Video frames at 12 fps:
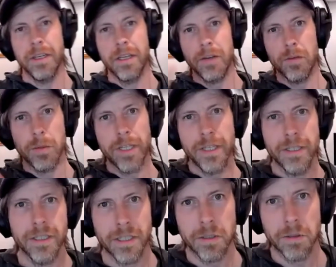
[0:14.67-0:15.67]
Hey, everybody.
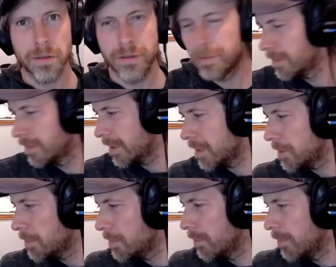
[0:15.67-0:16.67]
How you
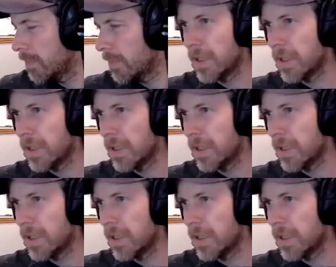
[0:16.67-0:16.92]
doing?